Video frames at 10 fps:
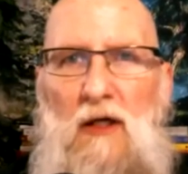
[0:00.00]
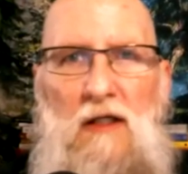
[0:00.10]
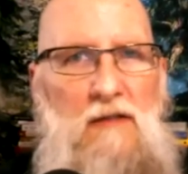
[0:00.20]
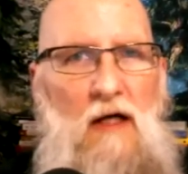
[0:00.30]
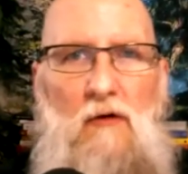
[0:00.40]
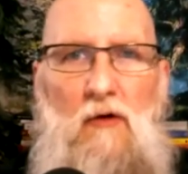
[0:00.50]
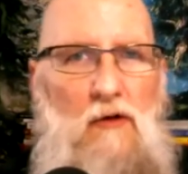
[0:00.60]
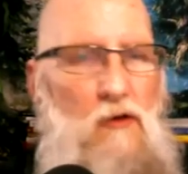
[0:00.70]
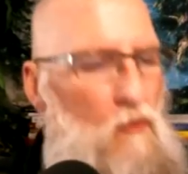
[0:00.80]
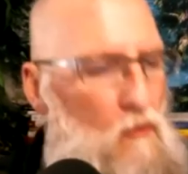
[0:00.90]
it down and go, you
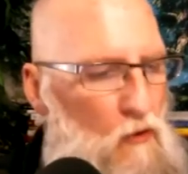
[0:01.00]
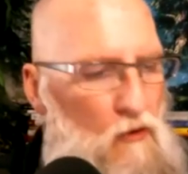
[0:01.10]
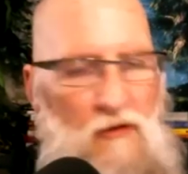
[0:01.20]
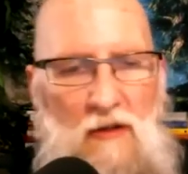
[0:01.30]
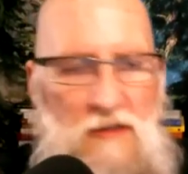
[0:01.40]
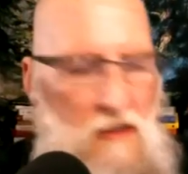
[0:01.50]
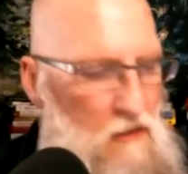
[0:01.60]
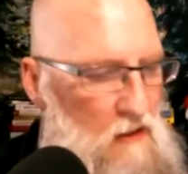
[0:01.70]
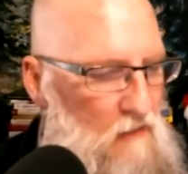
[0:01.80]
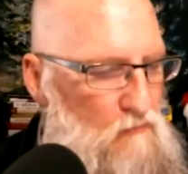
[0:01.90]
know what are things that
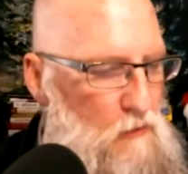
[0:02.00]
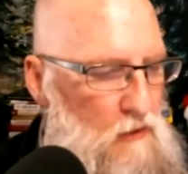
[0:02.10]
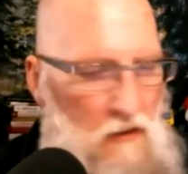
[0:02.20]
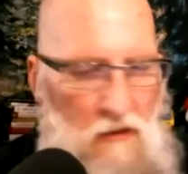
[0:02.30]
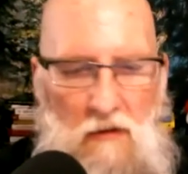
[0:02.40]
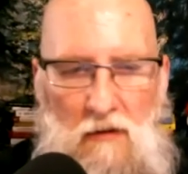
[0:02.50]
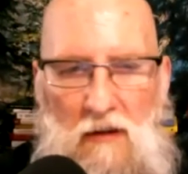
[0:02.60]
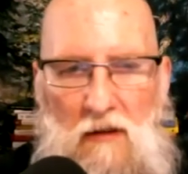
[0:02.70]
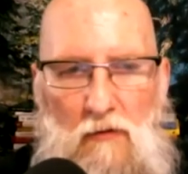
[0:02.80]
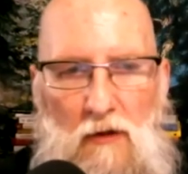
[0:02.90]
everybody can
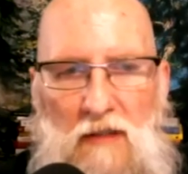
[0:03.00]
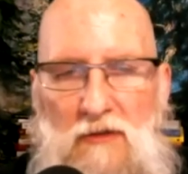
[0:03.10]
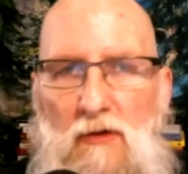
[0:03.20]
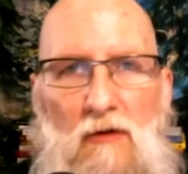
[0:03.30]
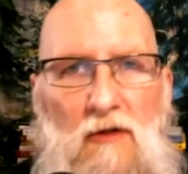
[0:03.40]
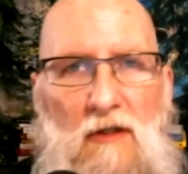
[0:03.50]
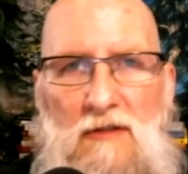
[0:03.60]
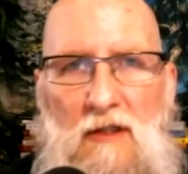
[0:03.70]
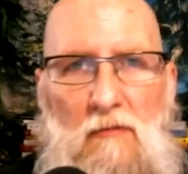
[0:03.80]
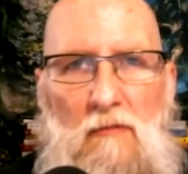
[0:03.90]
relate to, and things that